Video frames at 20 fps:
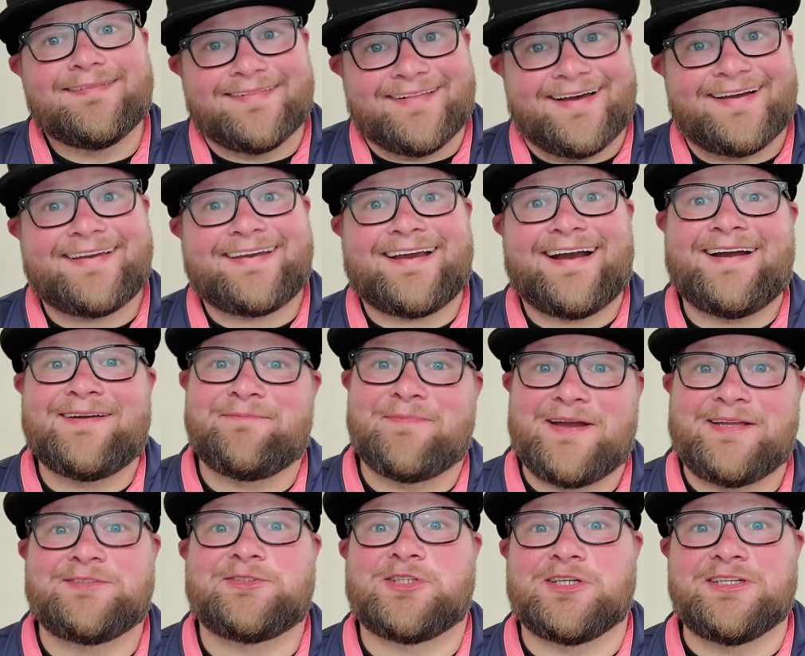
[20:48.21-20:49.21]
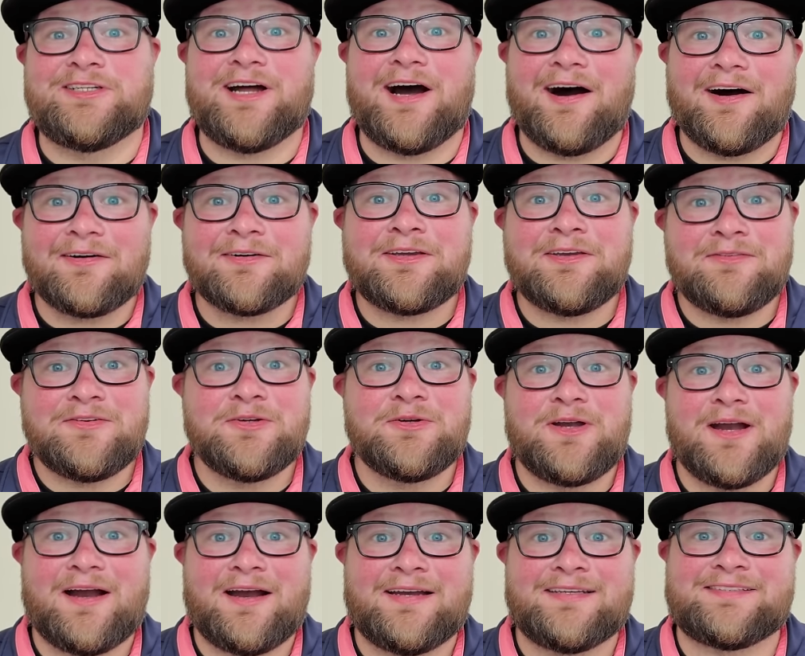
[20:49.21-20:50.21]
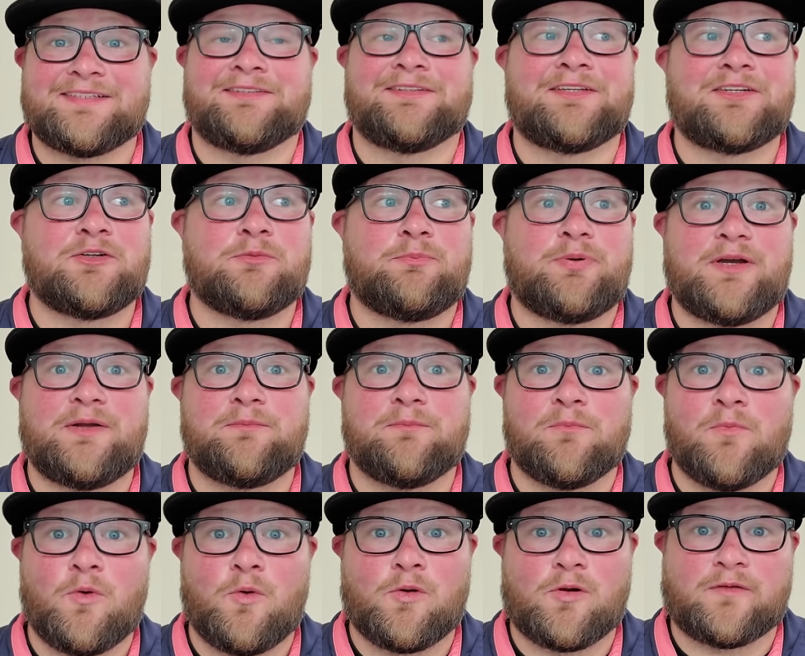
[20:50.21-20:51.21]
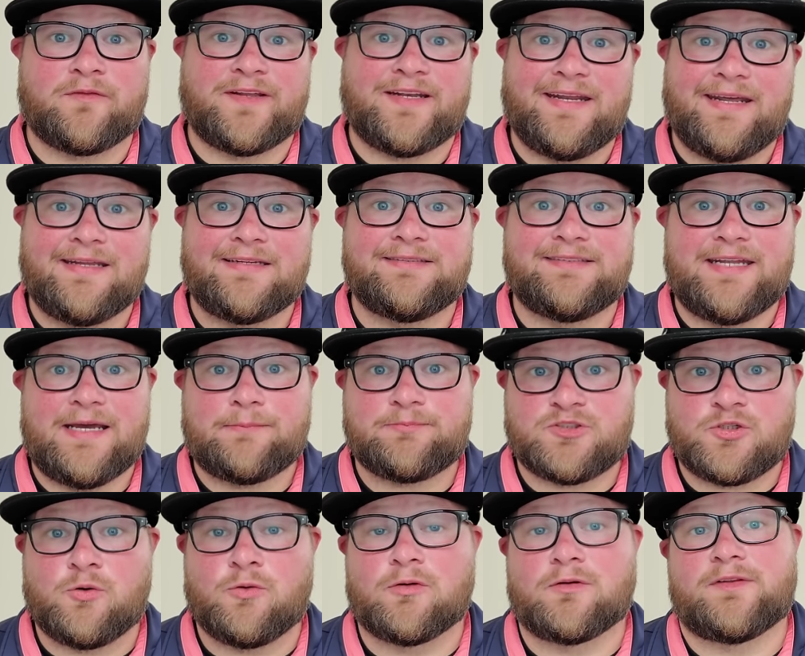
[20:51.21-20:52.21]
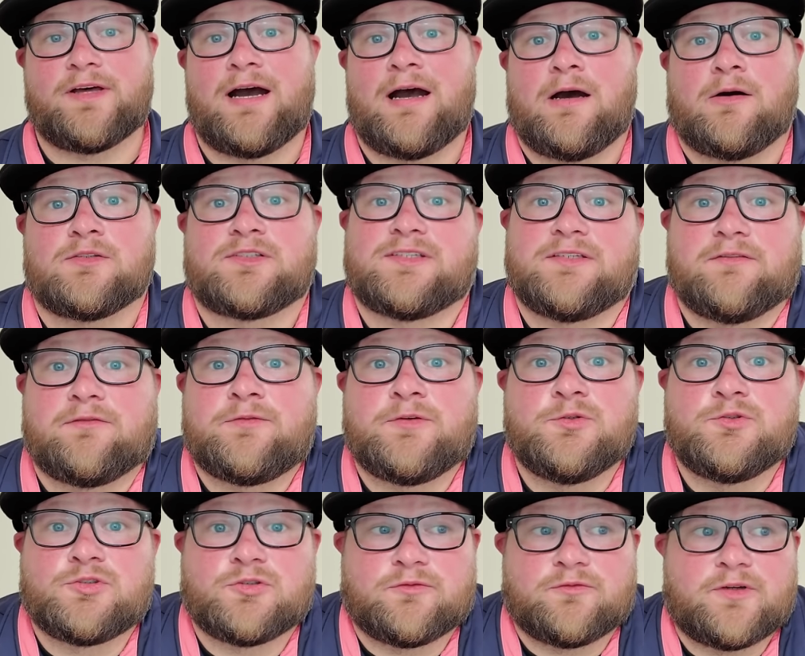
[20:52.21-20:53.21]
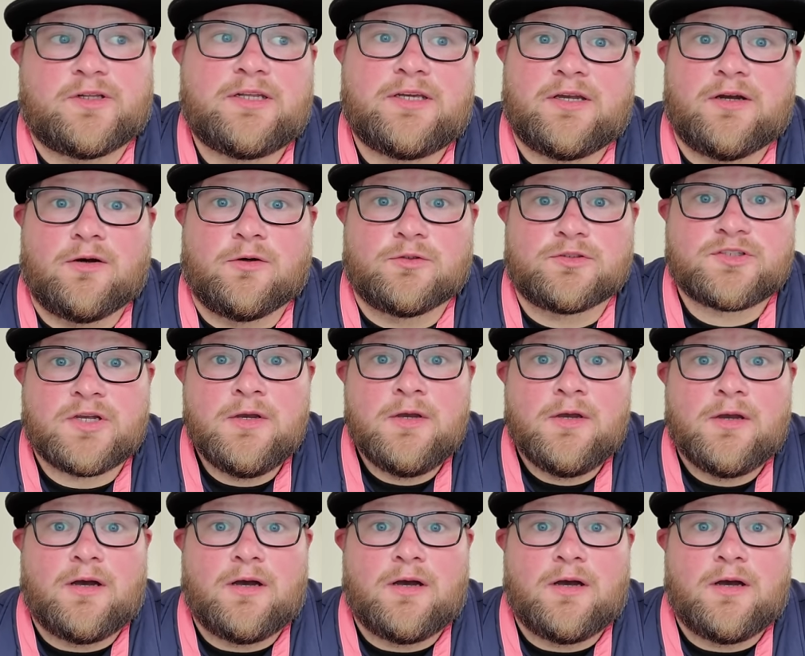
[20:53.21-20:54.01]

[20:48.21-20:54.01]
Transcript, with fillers: Like I mentioned, I'll give you guys a little bit more of an in-depth tour of the house in future videos.